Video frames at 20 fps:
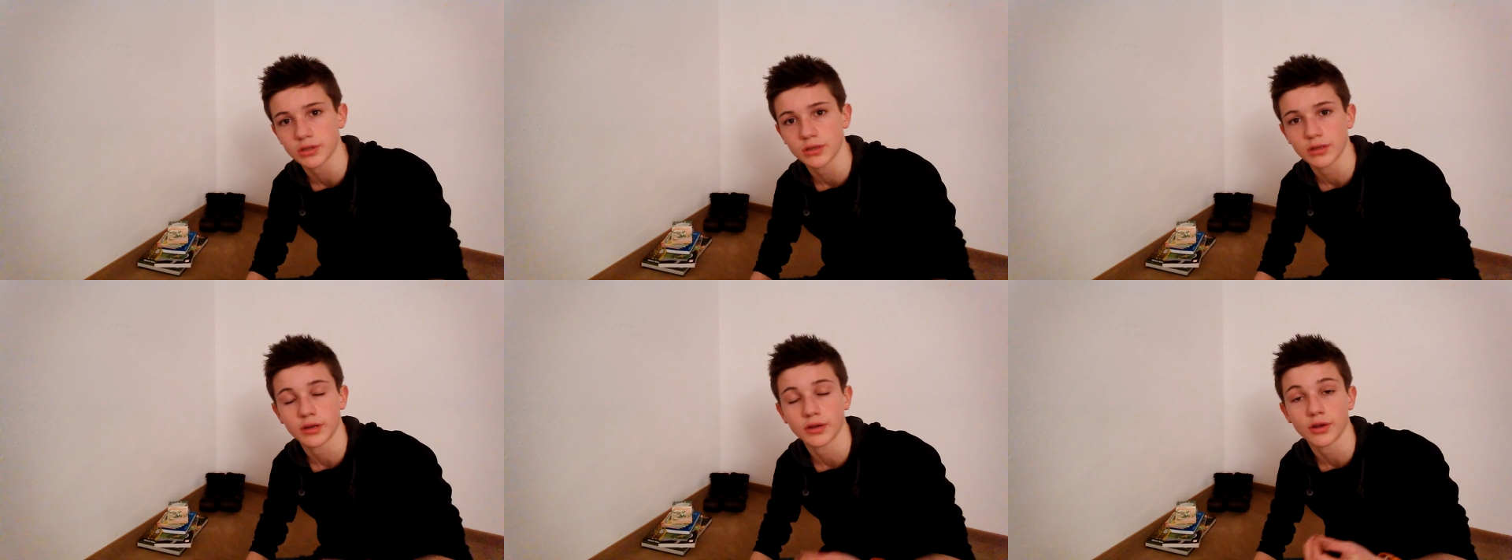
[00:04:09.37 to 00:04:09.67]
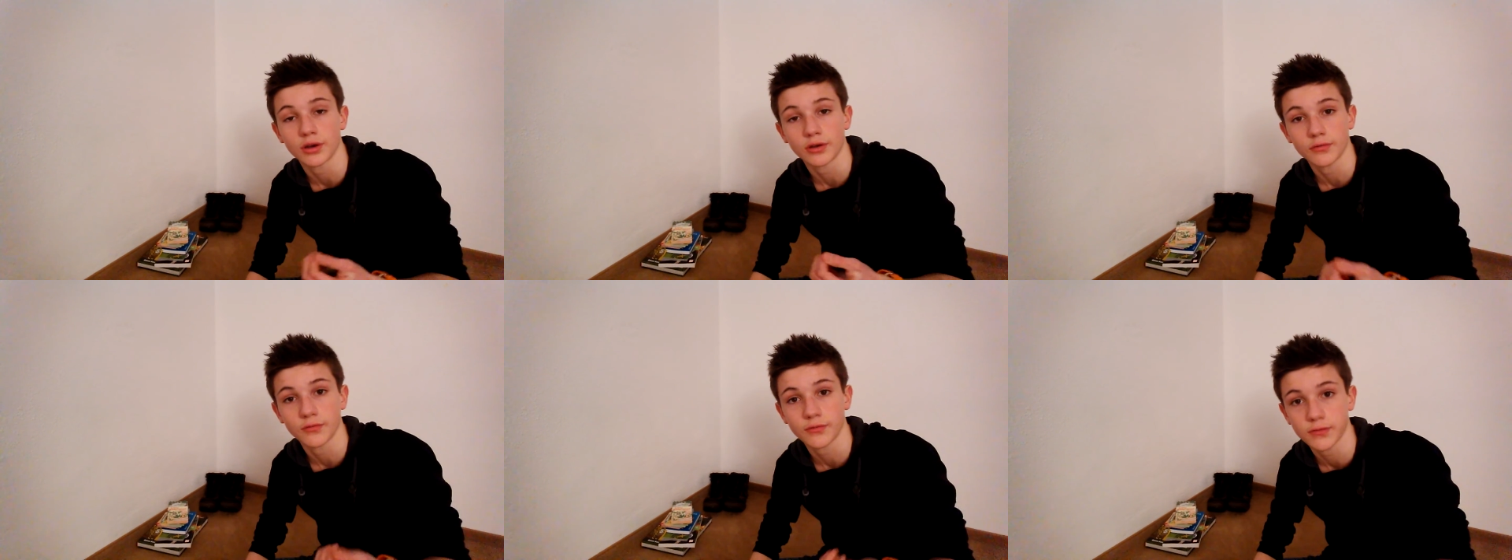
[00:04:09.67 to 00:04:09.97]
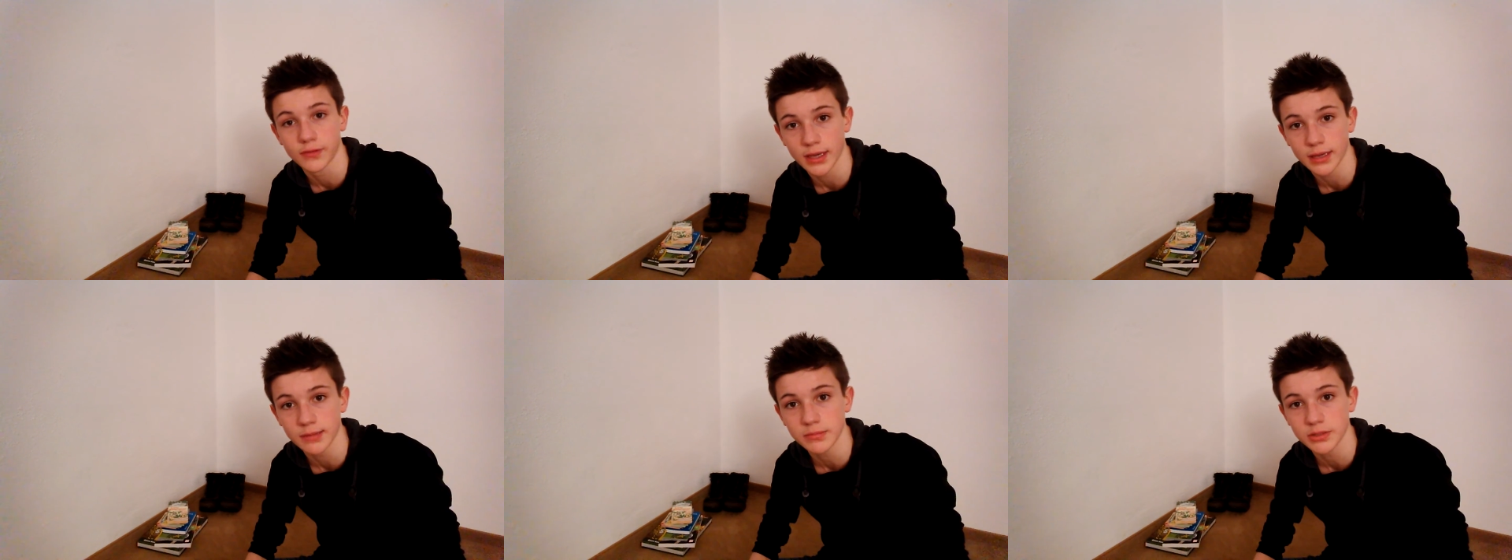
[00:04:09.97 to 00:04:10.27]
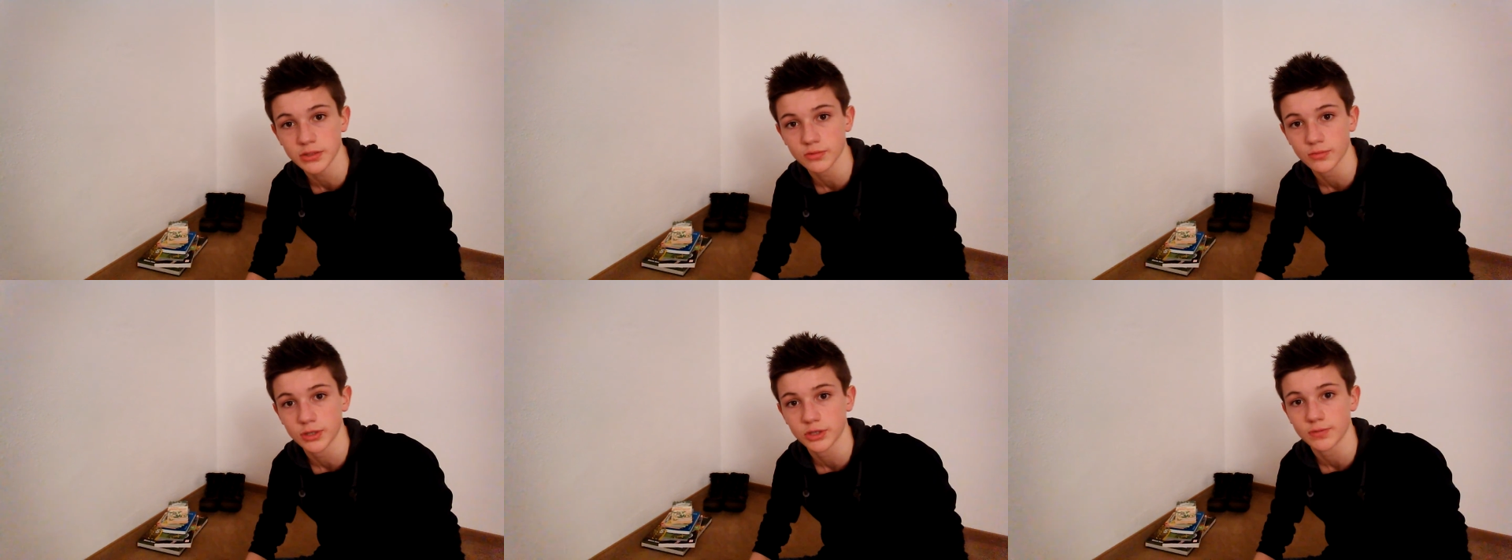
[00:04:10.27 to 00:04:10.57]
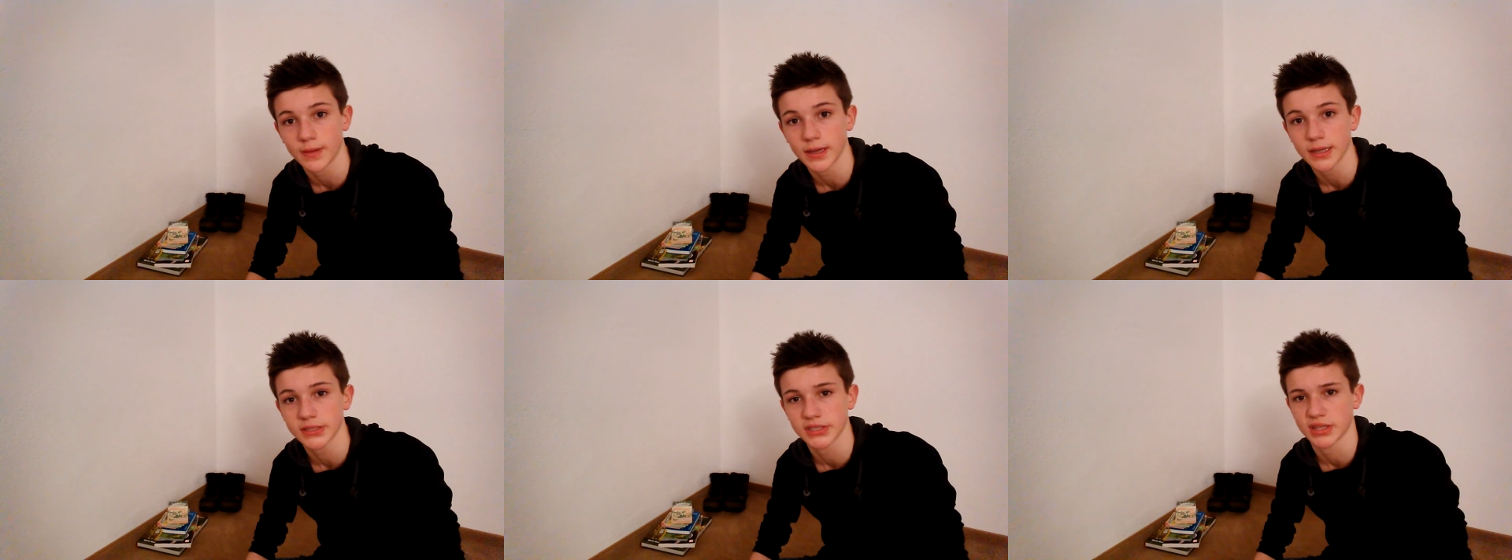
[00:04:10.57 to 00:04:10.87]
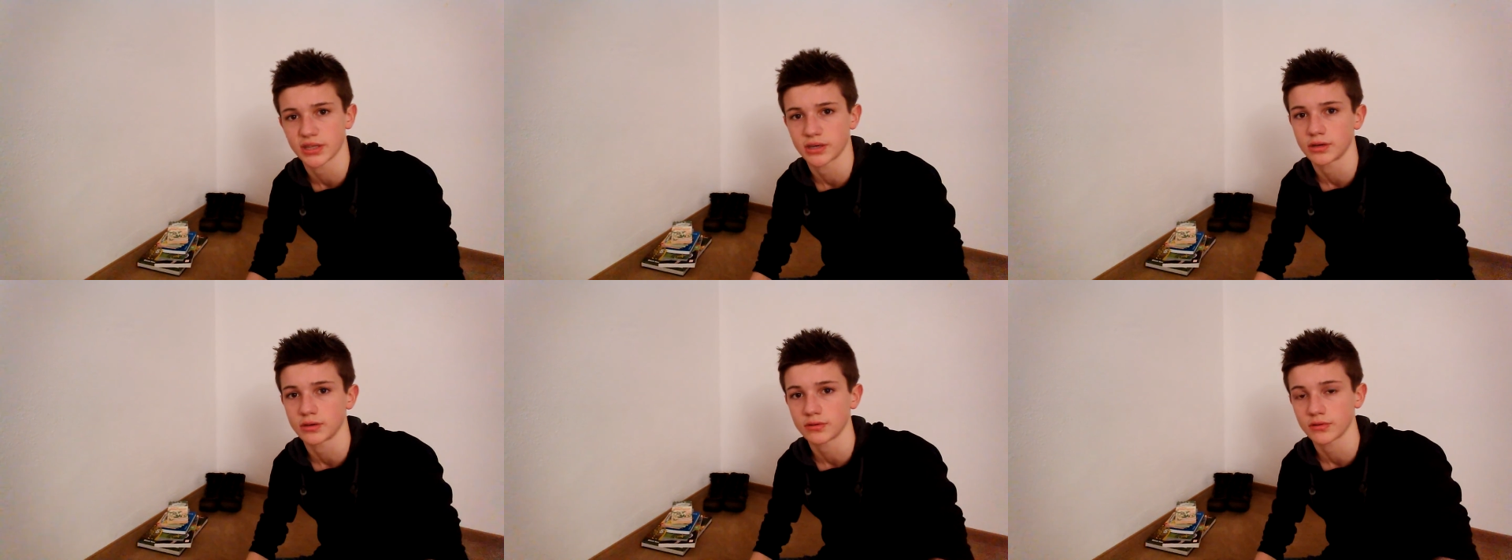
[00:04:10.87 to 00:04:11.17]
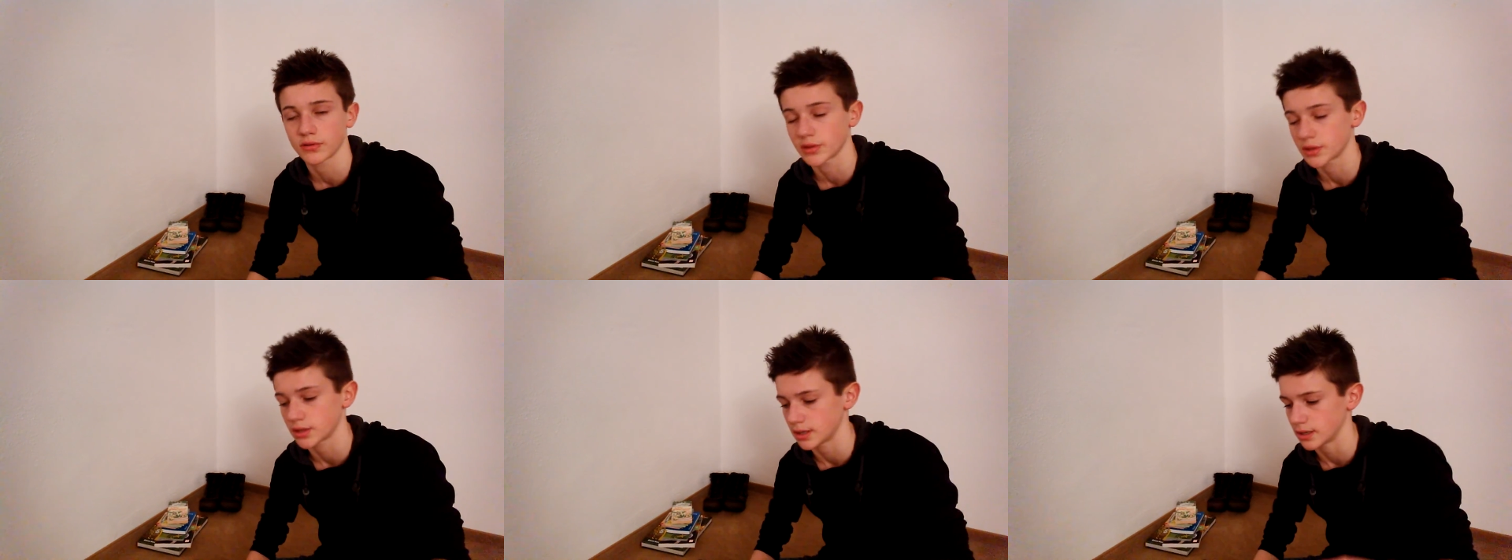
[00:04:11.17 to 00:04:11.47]
and not flames, which makes the
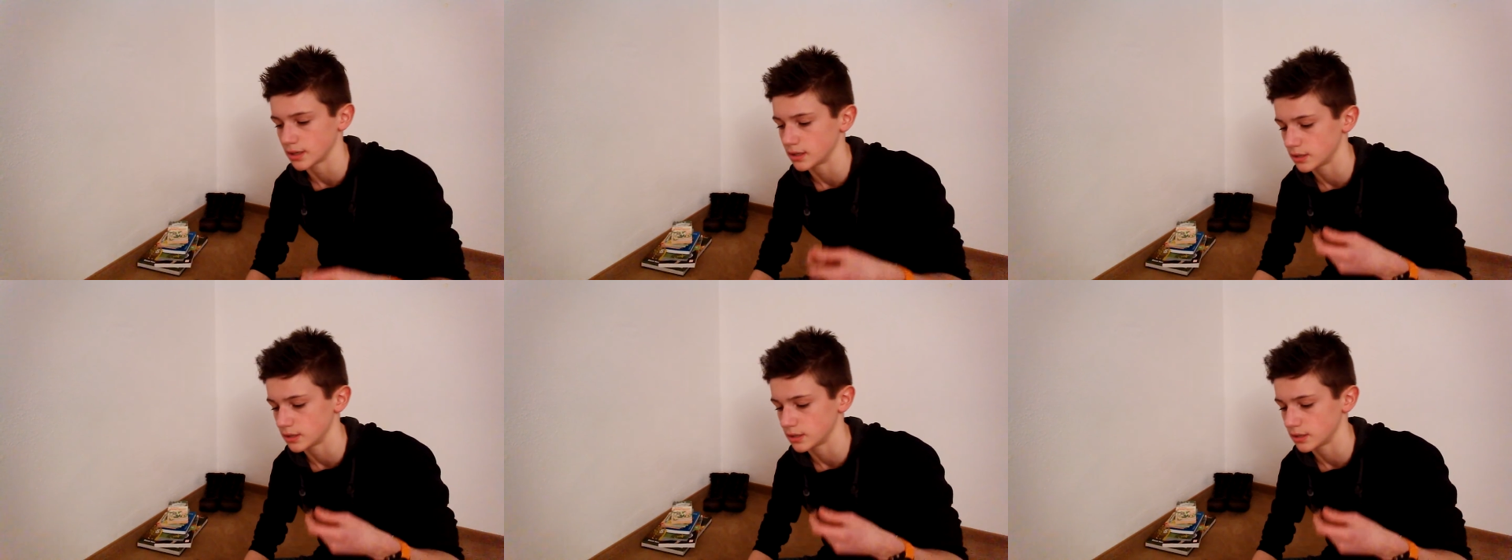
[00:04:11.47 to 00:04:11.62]
whole thing